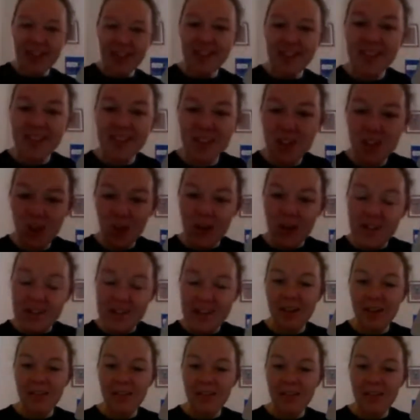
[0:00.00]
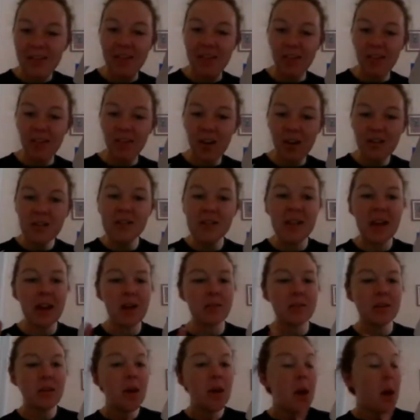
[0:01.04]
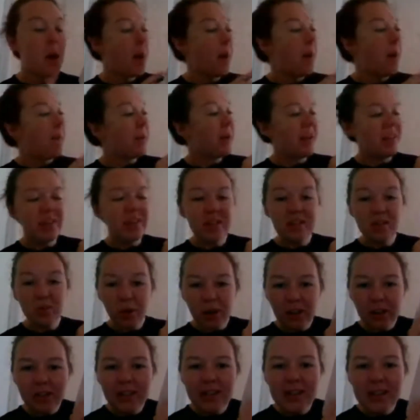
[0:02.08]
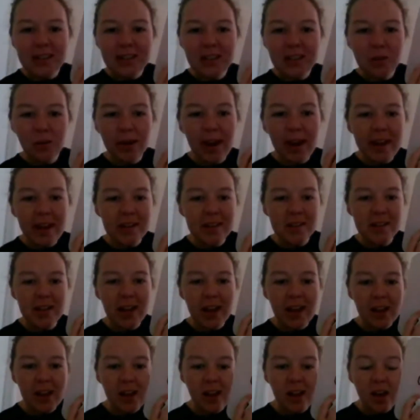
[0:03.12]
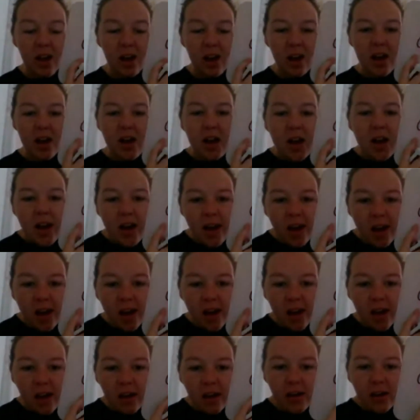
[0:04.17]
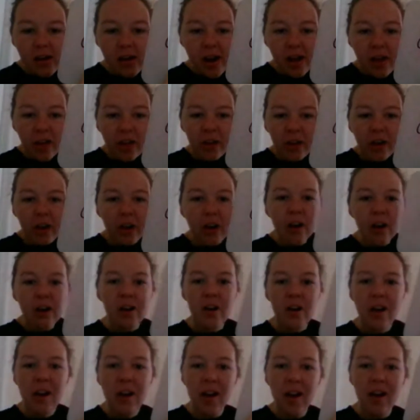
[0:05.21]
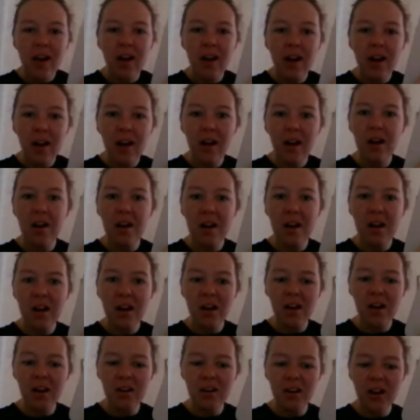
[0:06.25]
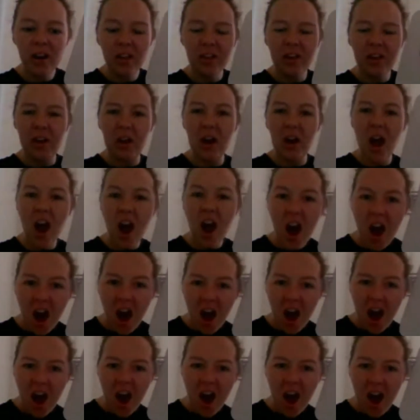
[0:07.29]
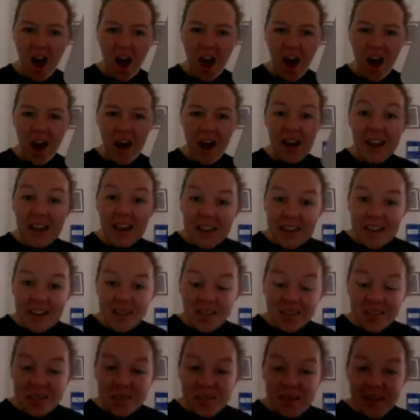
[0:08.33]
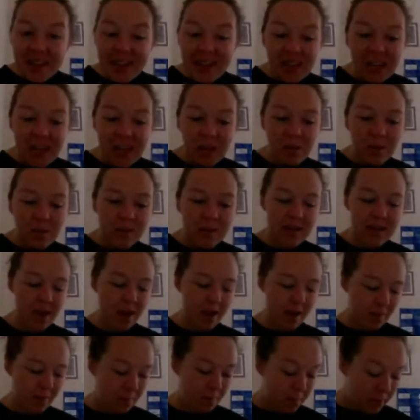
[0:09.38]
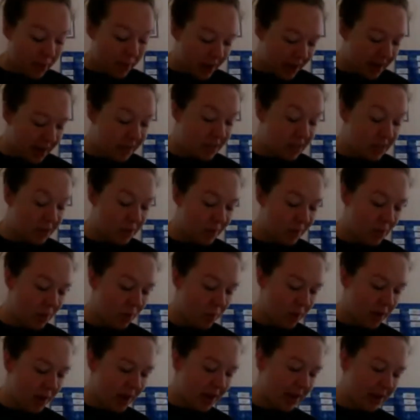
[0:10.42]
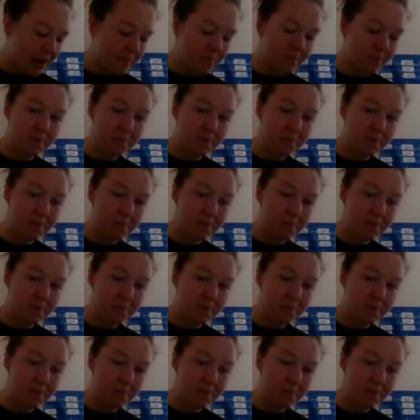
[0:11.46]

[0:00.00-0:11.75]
That's the short sound and the long sound. But in this word, listen to what A is saying. Another. Another. He's also making a U sound, but do you know why?